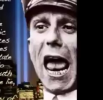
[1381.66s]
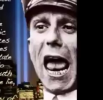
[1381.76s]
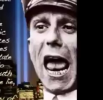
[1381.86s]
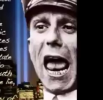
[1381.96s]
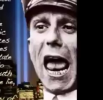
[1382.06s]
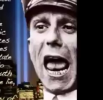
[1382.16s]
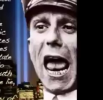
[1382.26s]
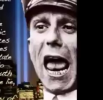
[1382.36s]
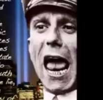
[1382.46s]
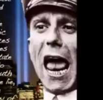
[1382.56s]

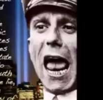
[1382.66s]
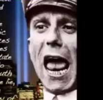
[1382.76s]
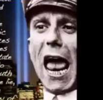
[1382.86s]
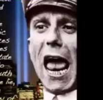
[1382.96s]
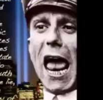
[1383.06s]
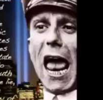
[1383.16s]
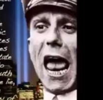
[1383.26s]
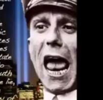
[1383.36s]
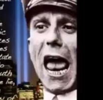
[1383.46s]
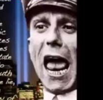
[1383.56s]

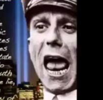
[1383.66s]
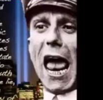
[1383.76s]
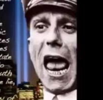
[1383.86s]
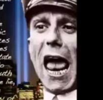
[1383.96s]
(no lip movement)